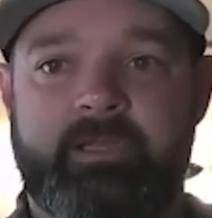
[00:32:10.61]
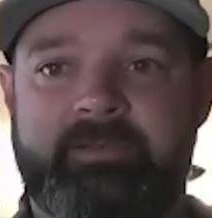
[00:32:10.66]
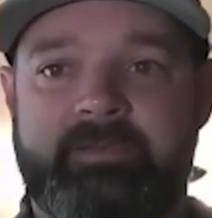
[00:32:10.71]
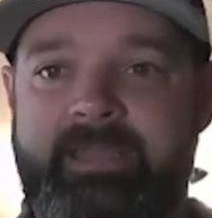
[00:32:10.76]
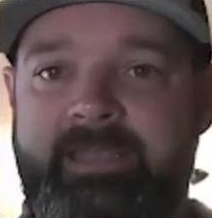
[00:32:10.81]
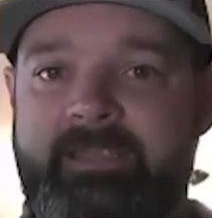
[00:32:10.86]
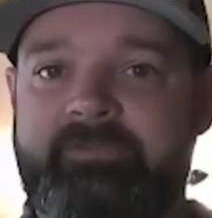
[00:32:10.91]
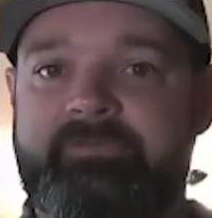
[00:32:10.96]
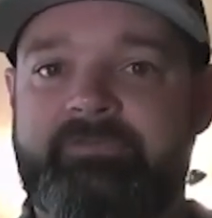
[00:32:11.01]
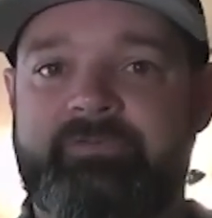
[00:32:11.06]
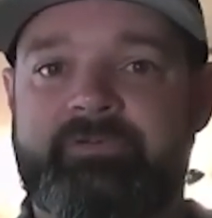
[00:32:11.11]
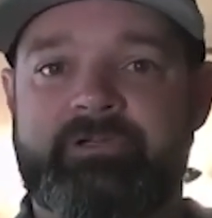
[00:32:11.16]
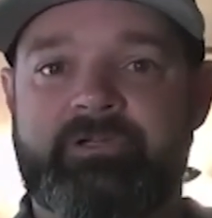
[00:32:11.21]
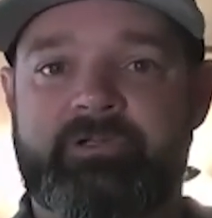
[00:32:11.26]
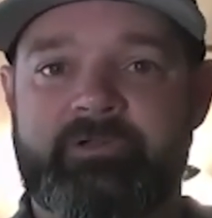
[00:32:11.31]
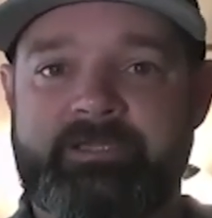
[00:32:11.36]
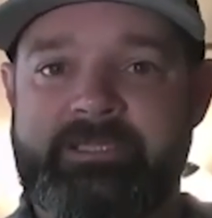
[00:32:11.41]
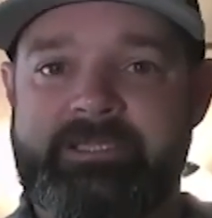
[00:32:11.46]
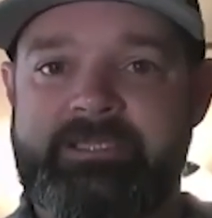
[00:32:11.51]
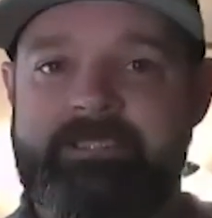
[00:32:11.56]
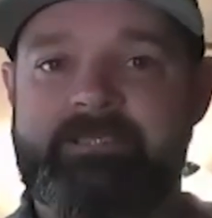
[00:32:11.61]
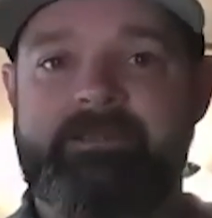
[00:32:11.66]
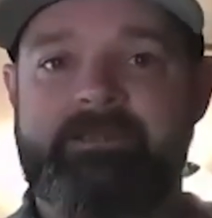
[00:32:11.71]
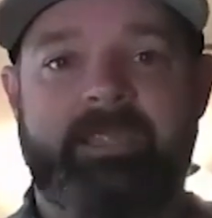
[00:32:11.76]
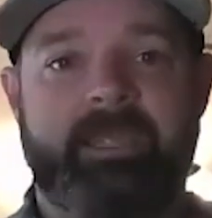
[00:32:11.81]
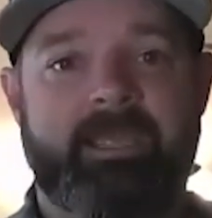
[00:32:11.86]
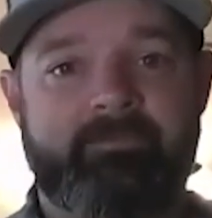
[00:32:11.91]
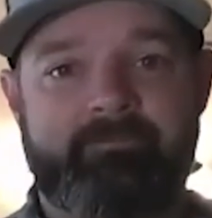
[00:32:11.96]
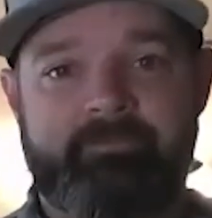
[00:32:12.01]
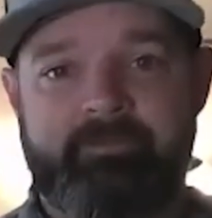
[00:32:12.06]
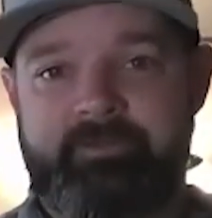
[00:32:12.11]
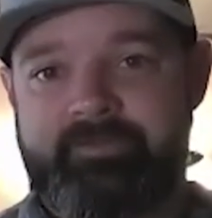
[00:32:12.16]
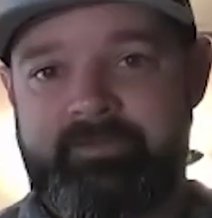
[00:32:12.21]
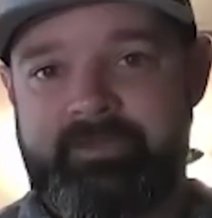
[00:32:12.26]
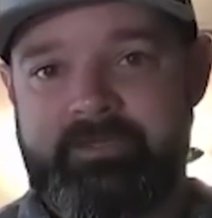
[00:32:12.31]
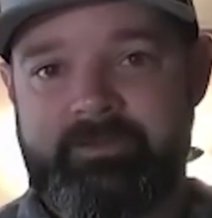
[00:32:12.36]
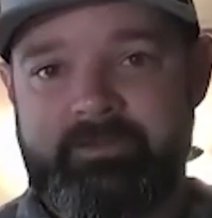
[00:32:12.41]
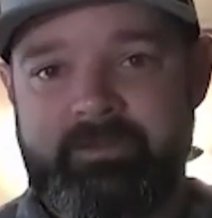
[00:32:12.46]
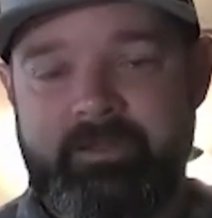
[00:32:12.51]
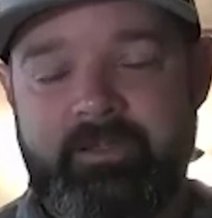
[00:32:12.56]
nice, clean
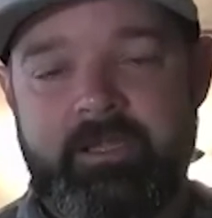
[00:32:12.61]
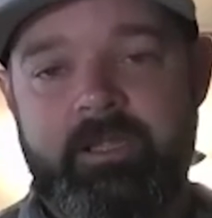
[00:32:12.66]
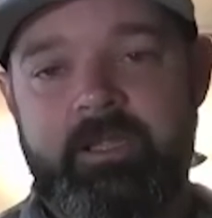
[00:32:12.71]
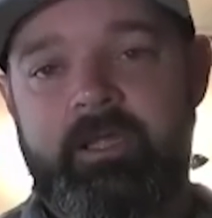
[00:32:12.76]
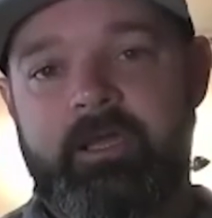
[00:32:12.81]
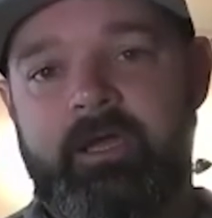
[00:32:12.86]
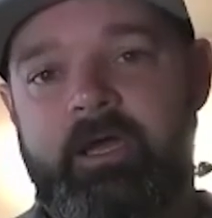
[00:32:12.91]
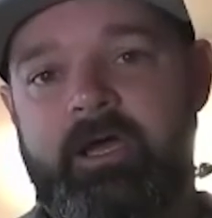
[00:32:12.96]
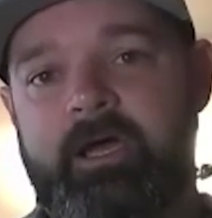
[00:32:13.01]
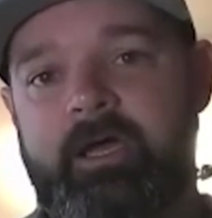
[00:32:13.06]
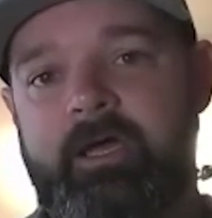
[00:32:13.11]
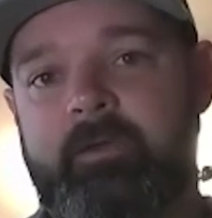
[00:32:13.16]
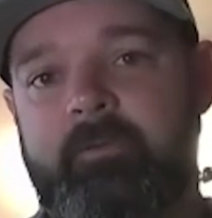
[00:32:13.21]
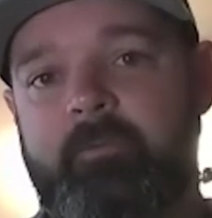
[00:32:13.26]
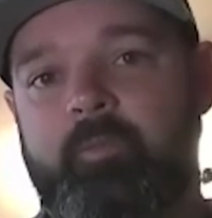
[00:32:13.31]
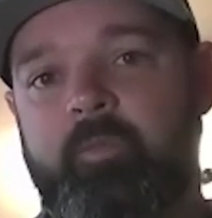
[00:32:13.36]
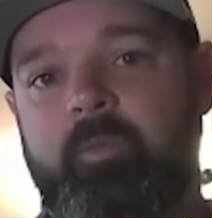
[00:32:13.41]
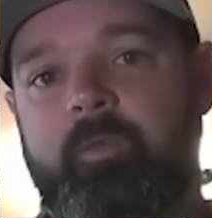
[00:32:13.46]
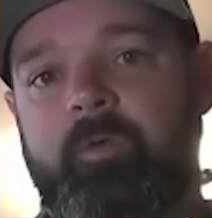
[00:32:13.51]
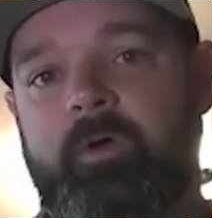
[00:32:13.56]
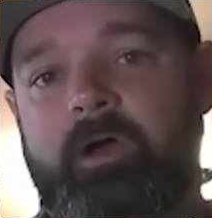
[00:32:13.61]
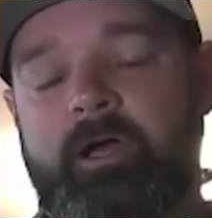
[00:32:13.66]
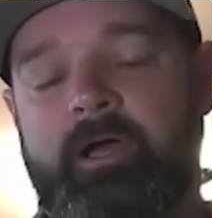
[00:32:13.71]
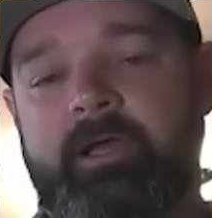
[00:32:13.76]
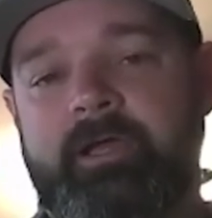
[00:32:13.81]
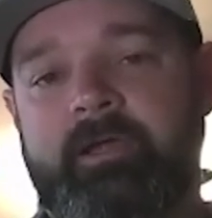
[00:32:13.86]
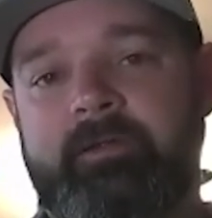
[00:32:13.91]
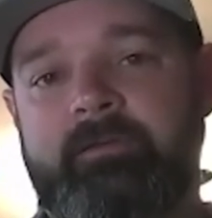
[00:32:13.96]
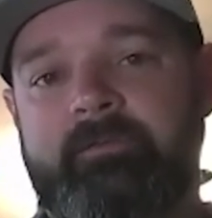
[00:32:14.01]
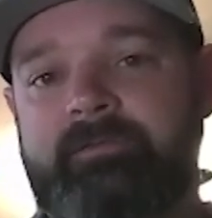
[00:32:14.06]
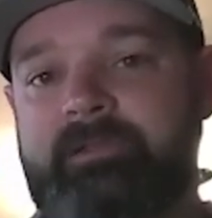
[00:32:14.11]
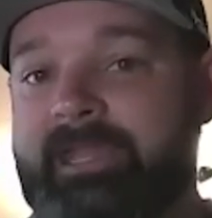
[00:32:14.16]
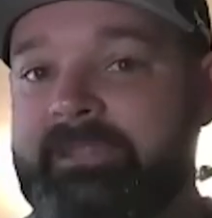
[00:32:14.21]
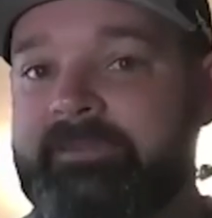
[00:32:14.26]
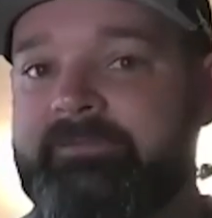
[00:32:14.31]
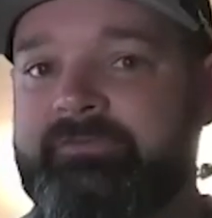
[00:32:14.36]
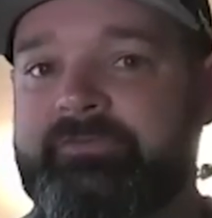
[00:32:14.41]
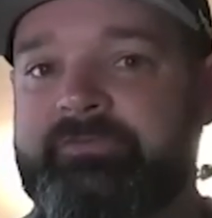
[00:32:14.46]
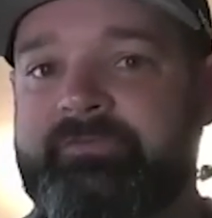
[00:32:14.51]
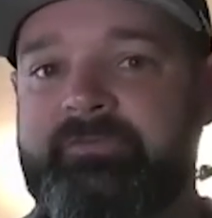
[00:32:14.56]
everything,
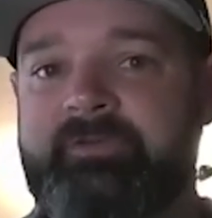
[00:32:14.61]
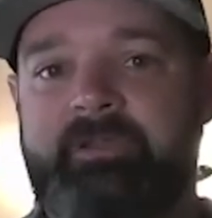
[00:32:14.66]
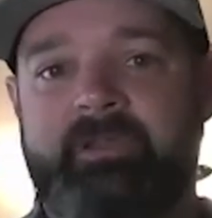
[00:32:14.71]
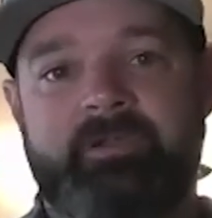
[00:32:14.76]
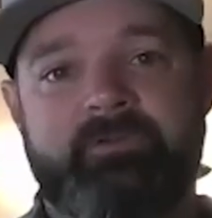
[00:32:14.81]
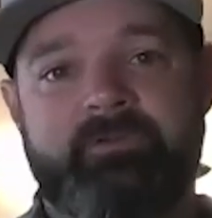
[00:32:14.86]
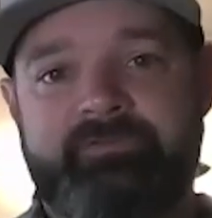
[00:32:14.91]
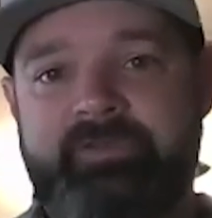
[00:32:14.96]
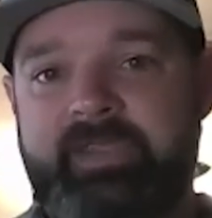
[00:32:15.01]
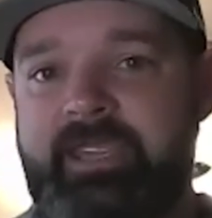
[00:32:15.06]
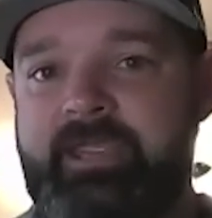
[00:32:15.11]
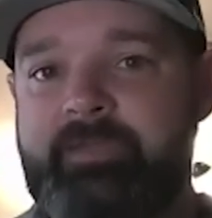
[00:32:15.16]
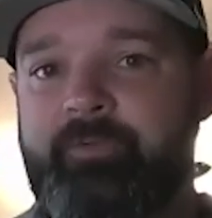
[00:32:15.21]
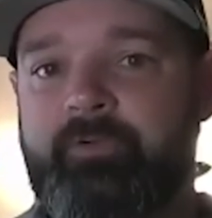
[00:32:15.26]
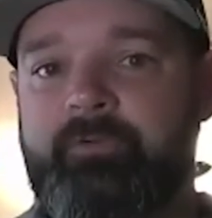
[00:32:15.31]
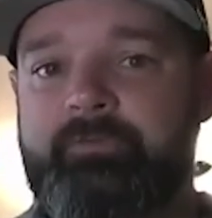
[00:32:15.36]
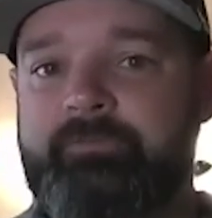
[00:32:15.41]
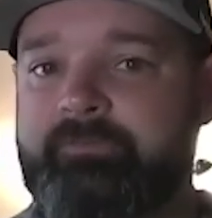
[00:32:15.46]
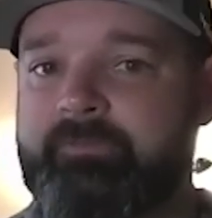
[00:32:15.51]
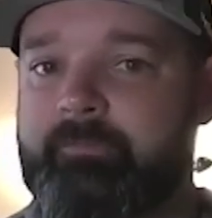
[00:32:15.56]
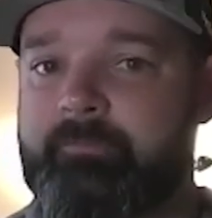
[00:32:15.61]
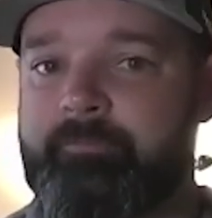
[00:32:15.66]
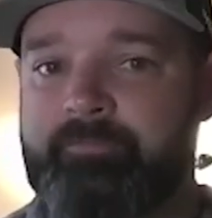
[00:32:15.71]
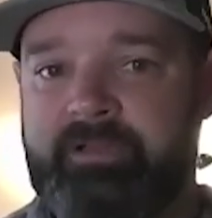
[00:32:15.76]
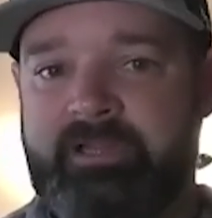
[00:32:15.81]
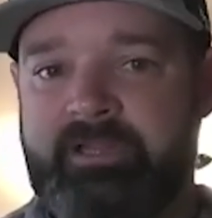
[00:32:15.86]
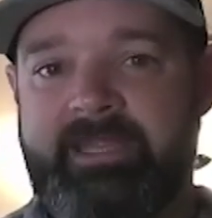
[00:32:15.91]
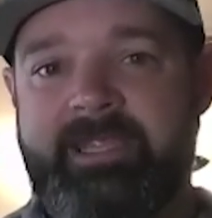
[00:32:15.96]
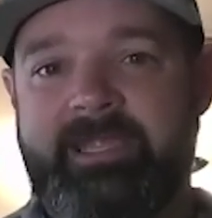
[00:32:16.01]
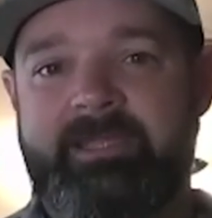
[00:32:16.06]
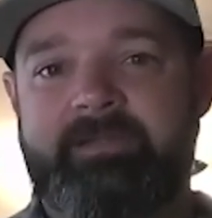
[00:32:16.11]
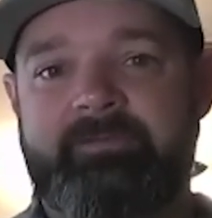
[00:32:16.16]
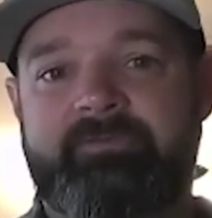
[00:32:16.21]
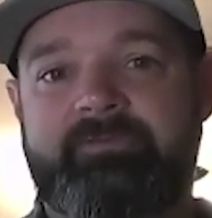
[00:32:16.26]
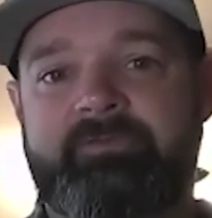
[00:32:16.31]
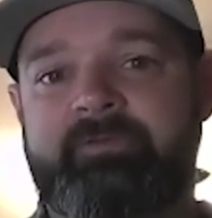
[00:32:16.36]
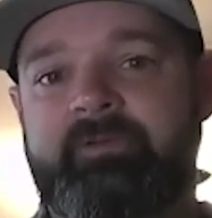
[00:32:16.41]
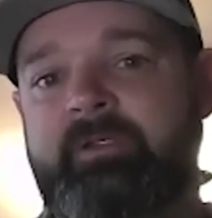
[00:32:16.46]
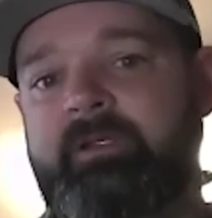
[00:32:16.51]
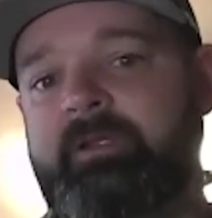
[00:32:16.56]
lights, tables,
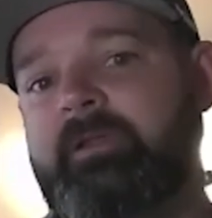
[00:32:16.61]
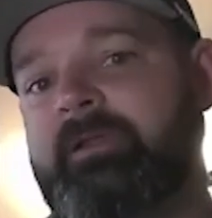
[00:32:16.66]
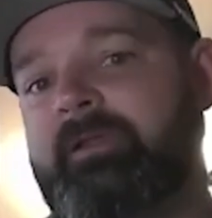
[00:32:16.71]
plants.